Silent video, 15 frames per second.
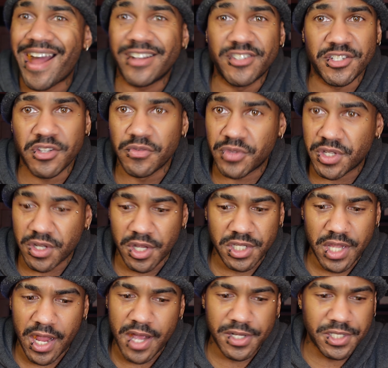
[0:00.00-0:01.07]
I just don't discuss
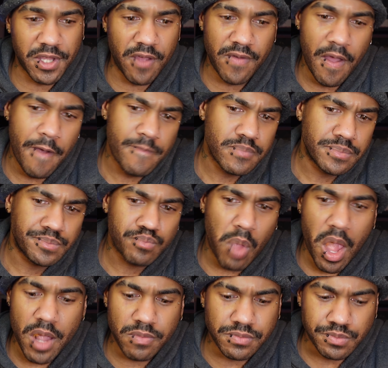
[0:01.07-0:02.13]
that kind of stuff.
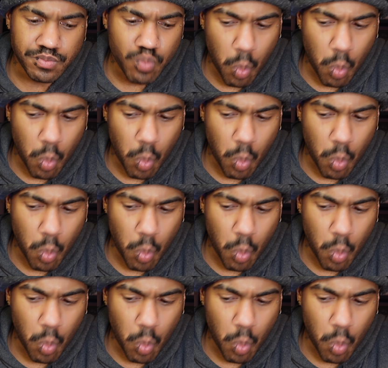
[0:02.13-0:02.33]
And